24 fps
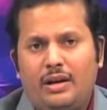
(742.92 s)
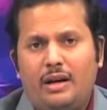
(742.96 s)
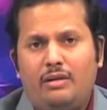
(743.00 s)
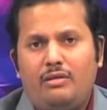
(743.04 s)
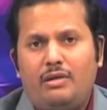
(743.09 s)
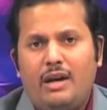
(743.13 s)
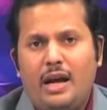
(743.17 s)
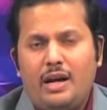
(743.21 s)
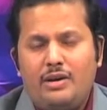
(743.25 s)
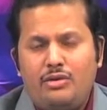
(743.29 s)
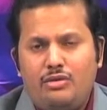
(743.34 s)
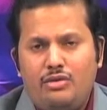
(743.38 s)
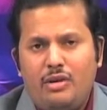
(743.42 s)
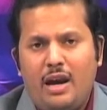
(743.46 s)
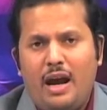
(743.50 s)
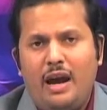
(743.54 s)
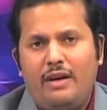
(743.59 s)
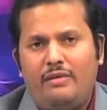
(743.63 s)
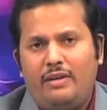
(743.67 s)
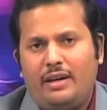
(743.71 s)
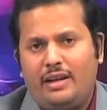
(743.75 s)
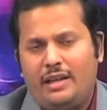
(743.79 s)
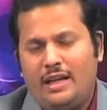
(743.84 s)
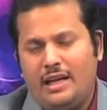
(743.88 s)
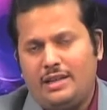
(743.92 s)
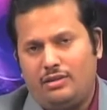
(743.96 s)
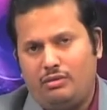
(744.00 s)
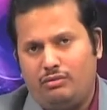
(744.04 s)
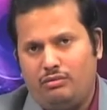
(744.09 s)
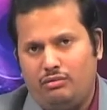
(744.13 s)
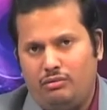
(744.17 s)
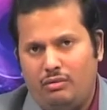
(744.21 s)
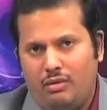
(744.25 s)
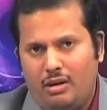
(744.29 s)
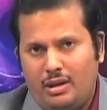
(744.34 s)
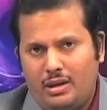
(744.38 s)
or I would like to have a
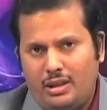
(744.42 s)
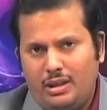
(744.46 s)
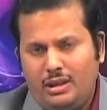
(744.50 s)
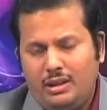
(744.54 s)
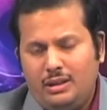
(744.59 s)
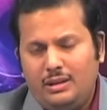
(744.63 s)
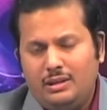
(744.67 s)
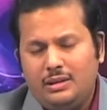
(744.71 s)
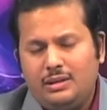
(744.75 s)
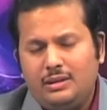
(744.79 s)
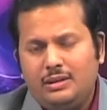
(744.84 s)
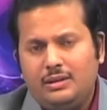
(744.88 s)
glass of water,